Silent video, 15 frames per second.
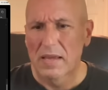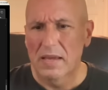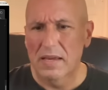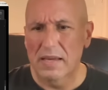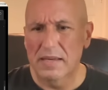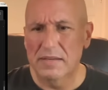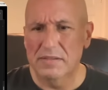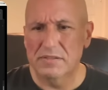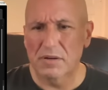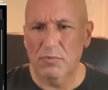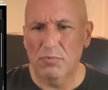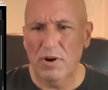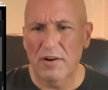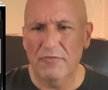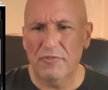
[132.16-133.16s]
is a
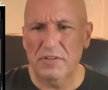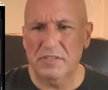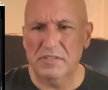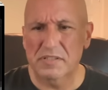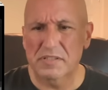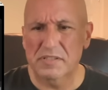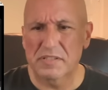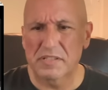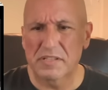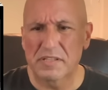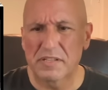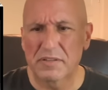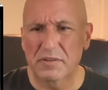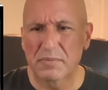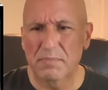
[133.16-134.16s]
reference. Let's see
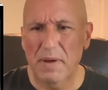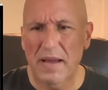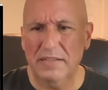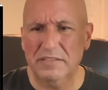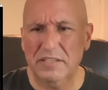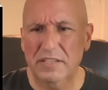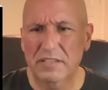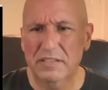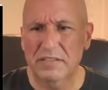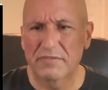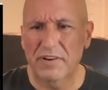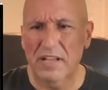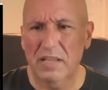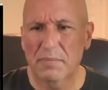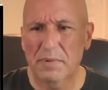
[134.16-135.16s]
here. Masculine
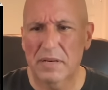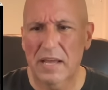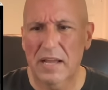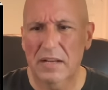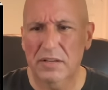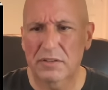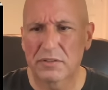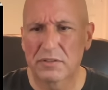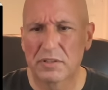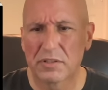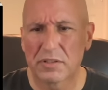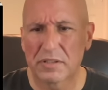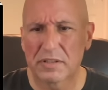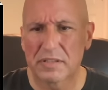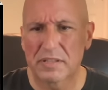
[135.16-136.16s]
Development had a good
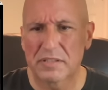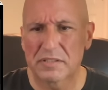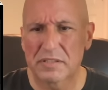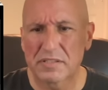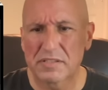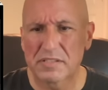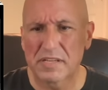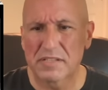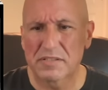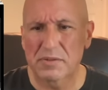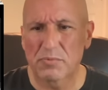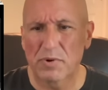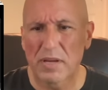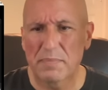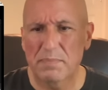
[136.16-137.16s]
look at this. It says
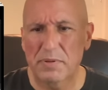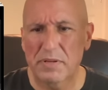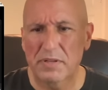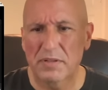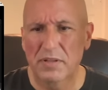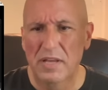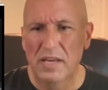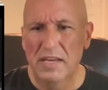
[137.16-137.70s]
the red pill